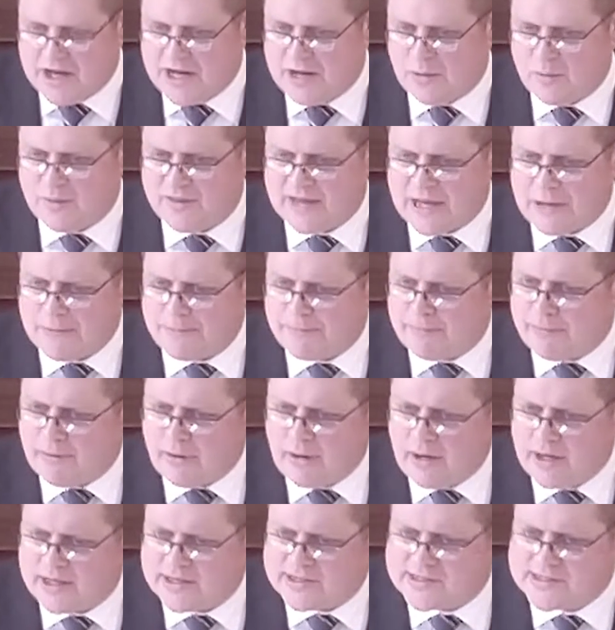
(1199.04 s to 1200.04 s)
without
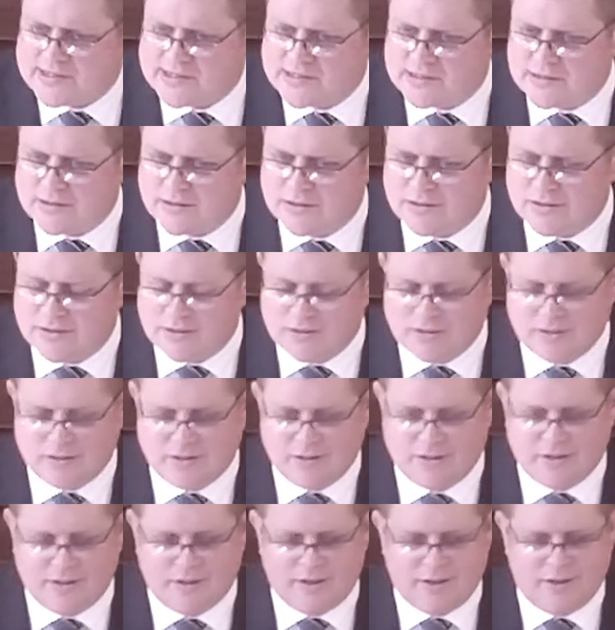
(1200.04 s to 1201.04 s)
price.
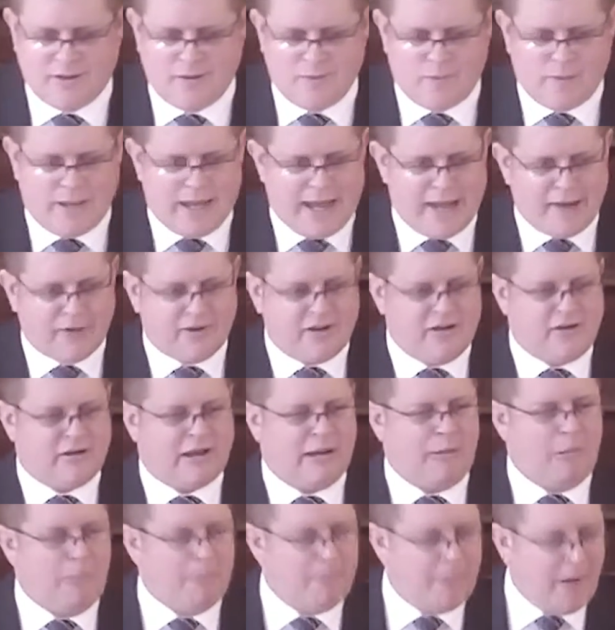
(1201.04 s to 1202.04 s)
Well, how can you
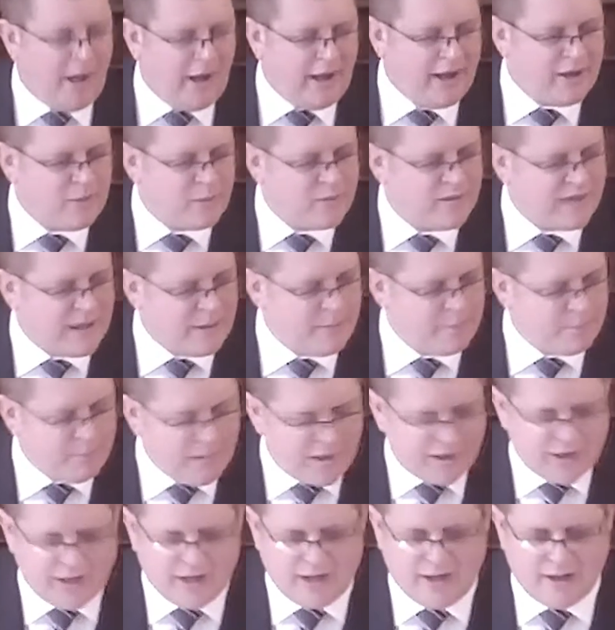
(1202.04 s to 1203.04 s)
come and buy without
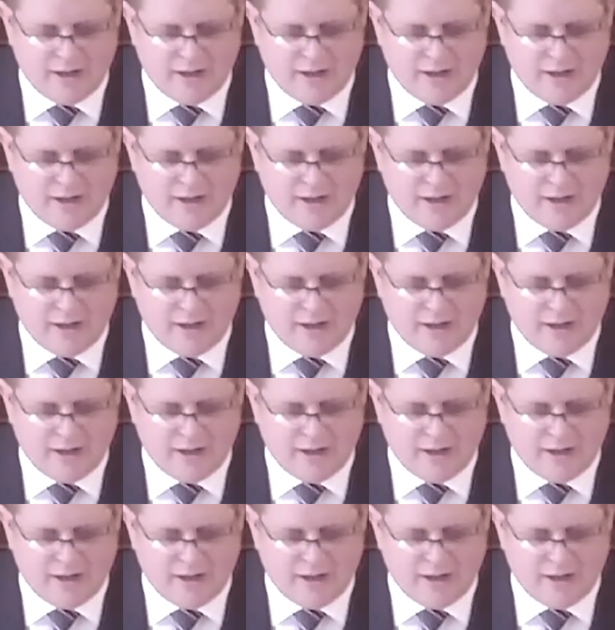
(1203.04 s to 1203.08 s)
money